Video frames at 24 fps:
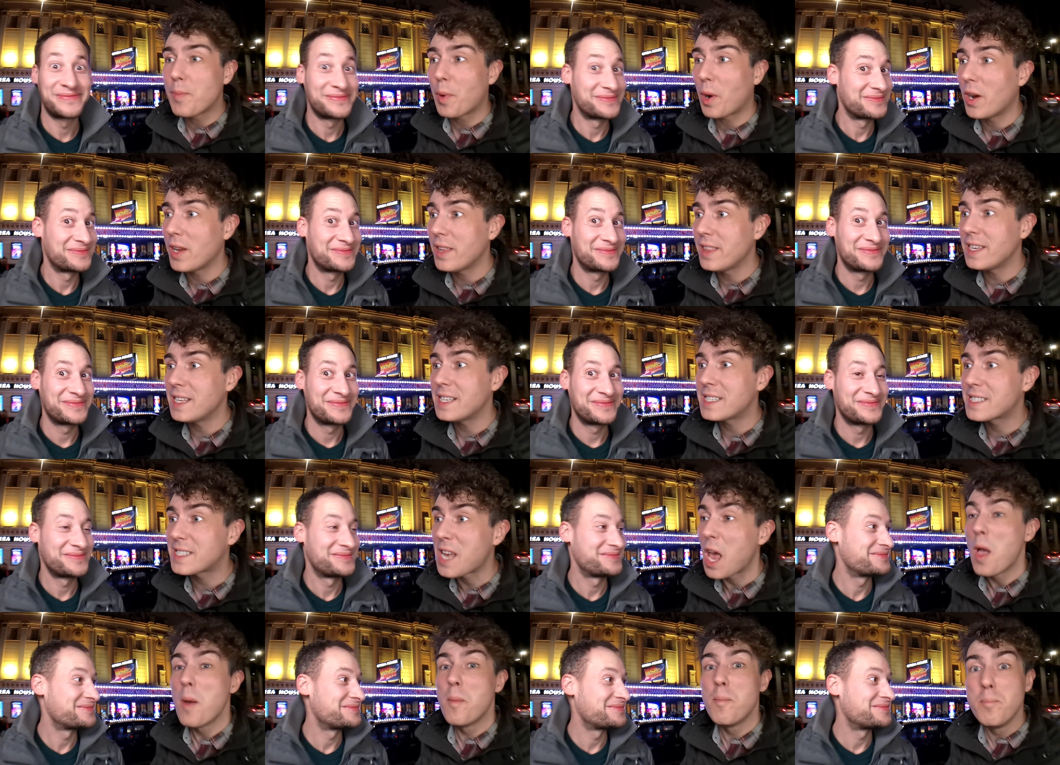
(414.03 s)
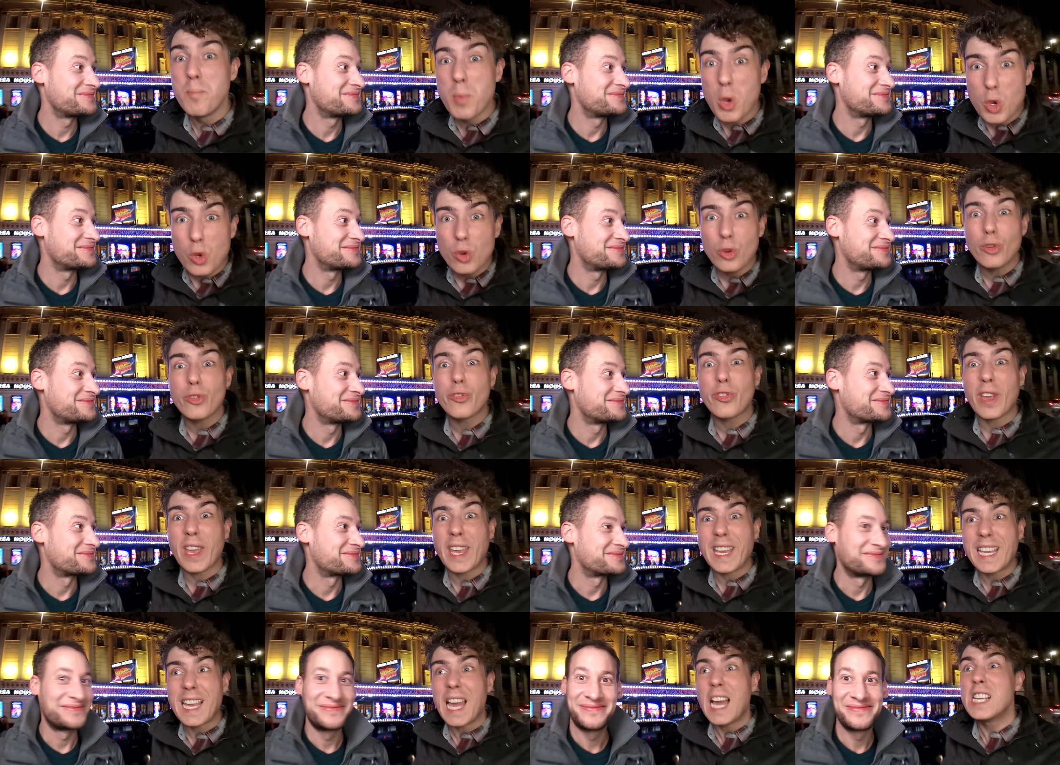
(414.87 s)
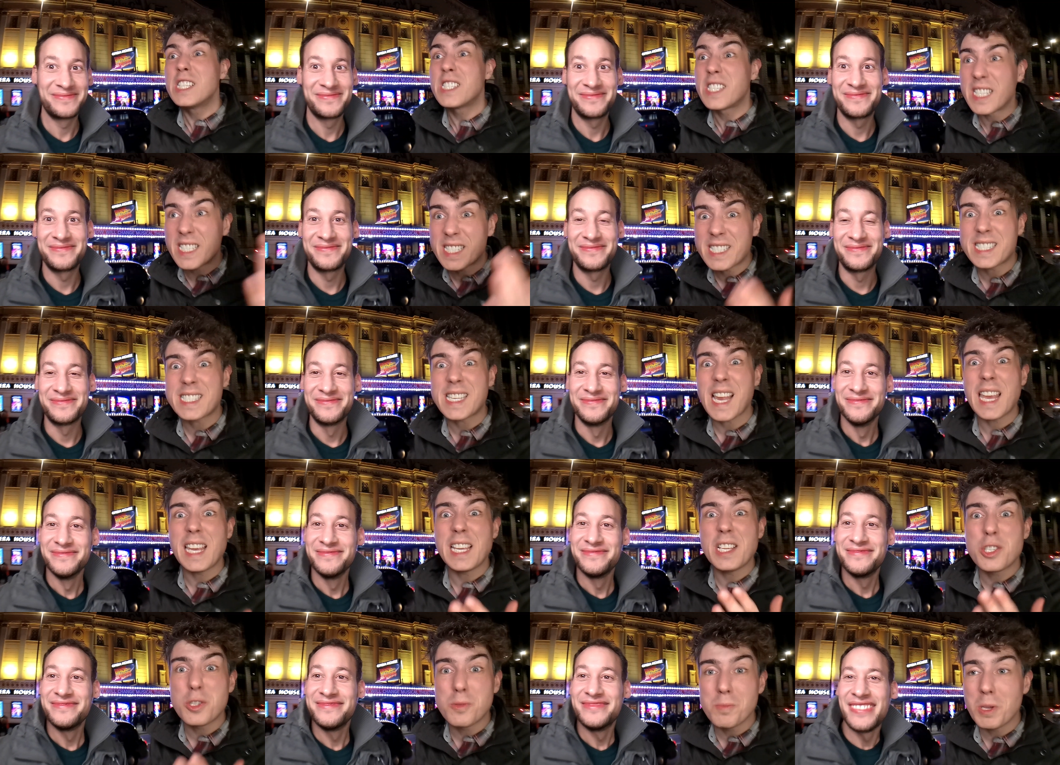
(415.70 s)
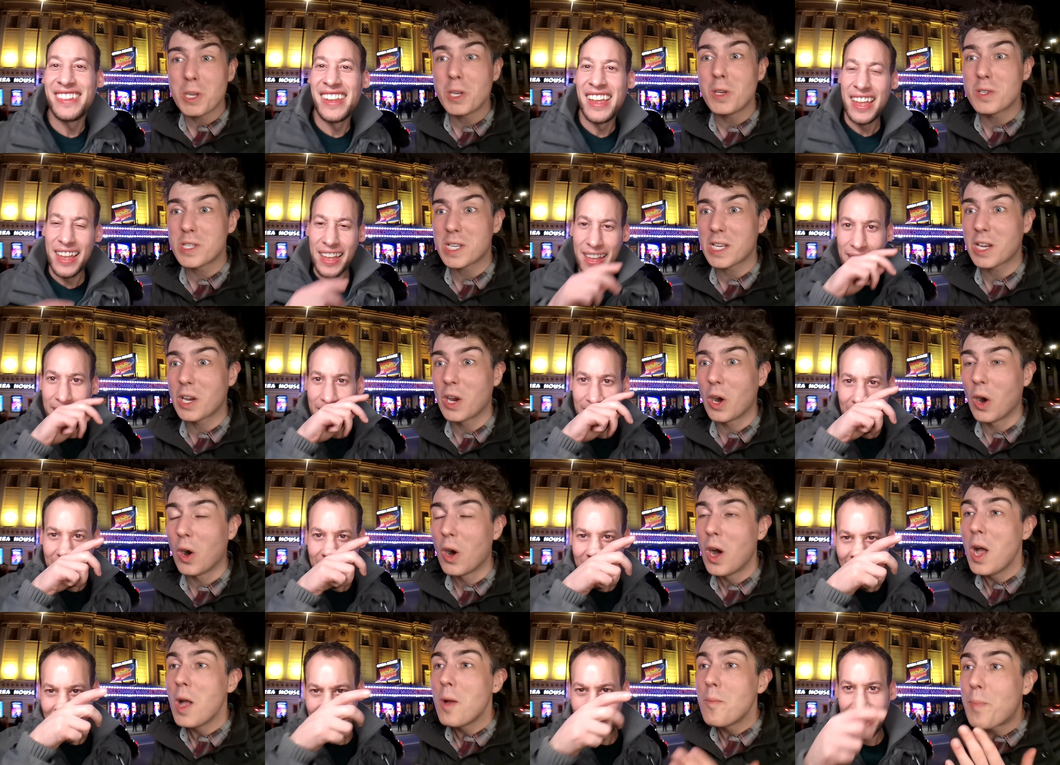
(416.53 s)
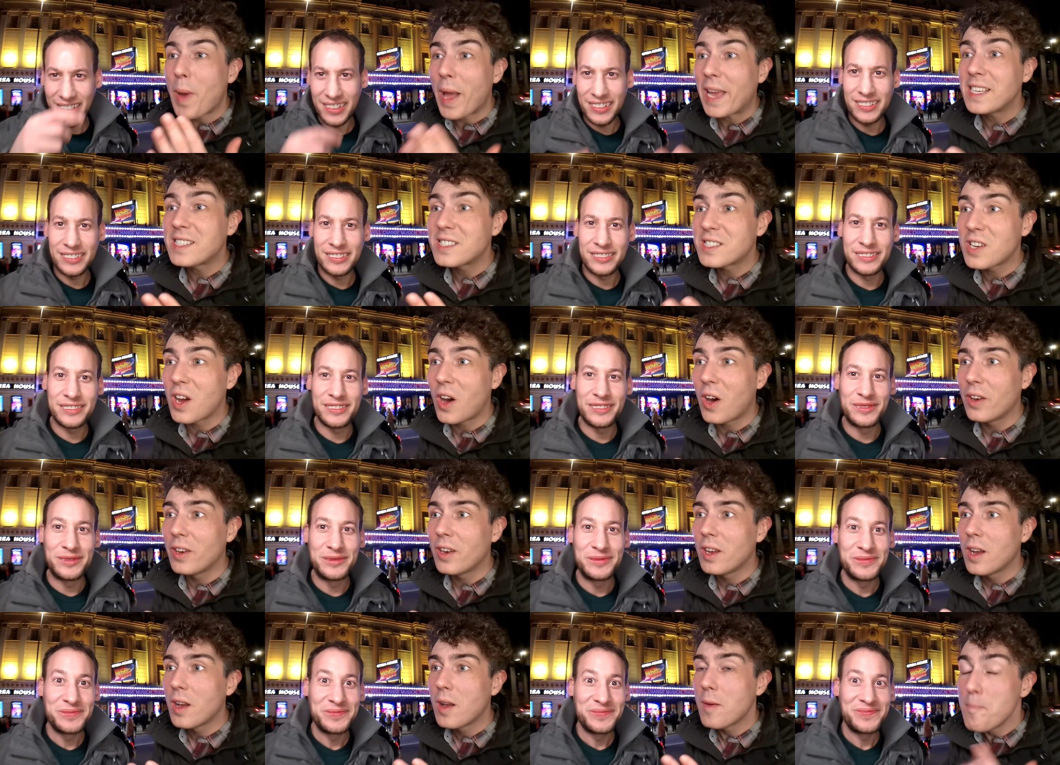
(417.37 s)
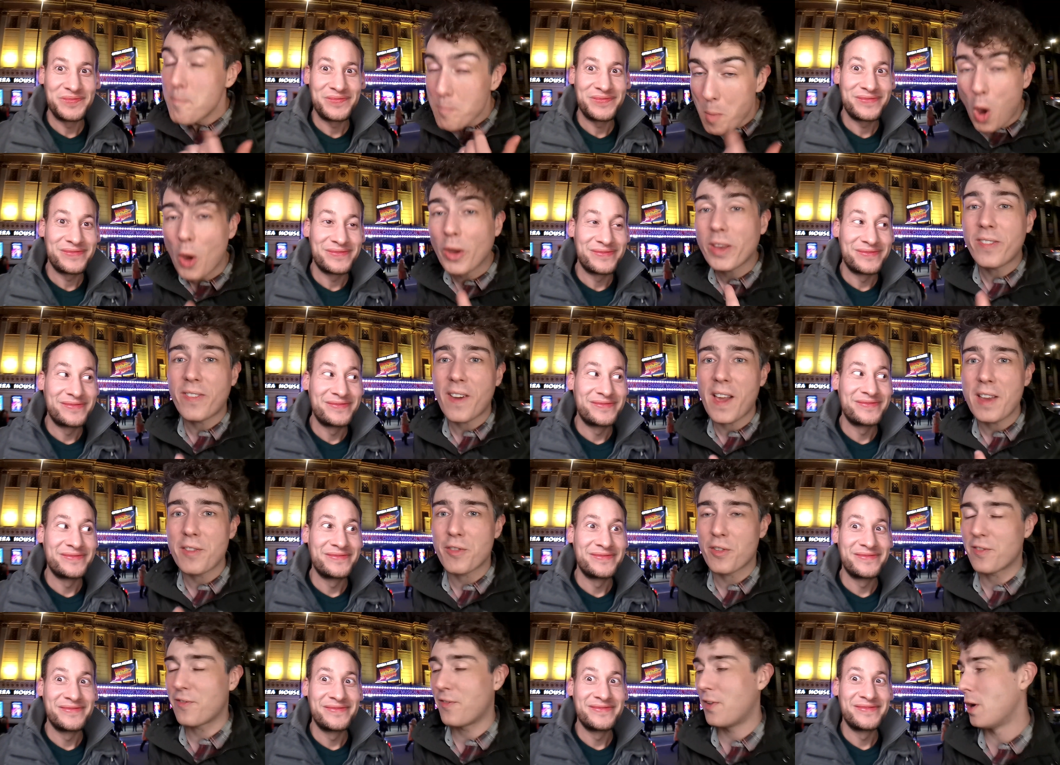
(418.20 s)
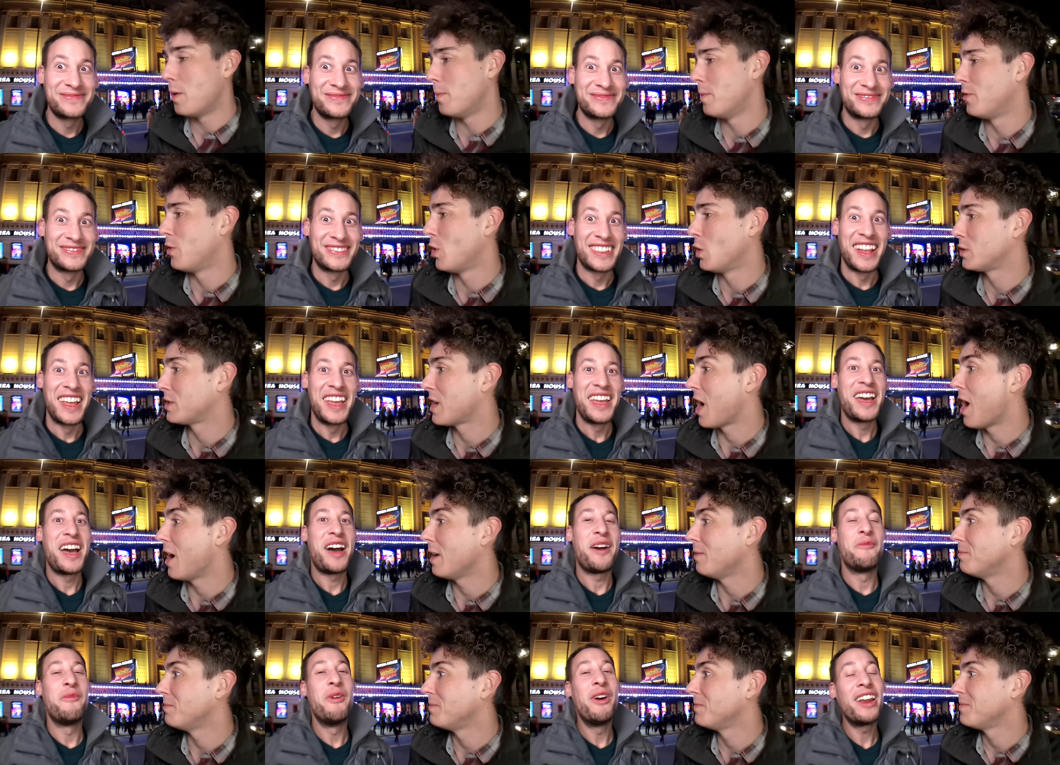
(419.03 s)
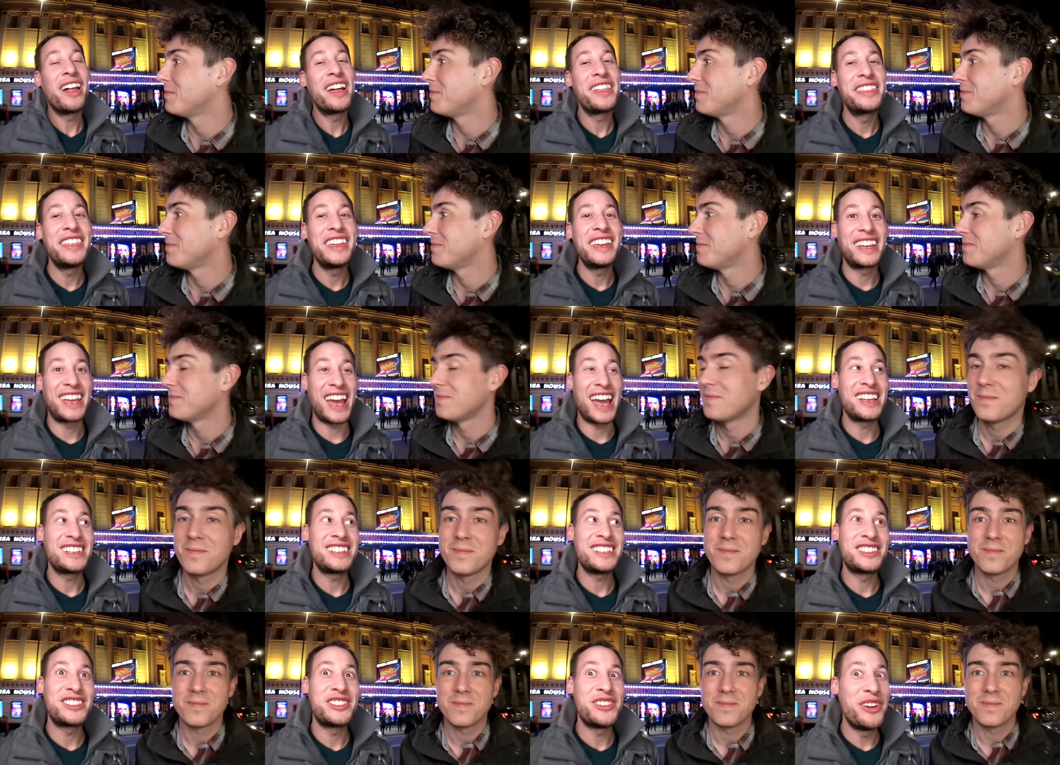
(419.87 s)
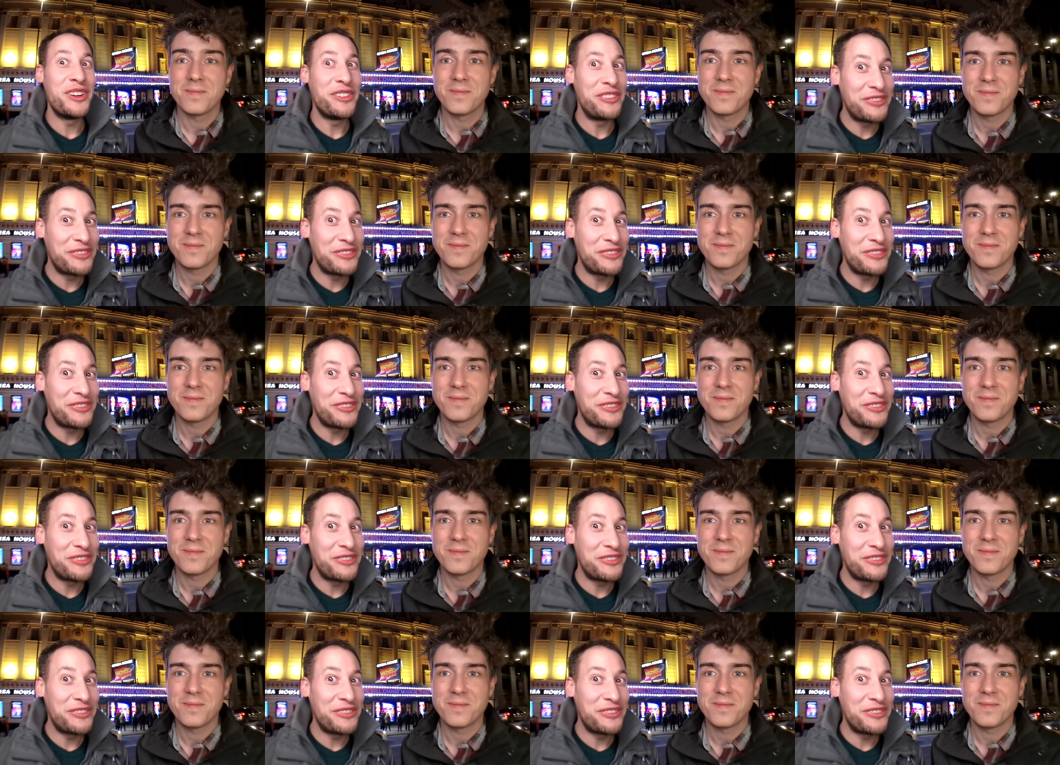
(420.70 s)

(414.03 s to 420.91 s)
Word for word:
Speaker 1: by this movie to stage musical based on my favourite film of all time?
Speaker 2: Well, I think as it's your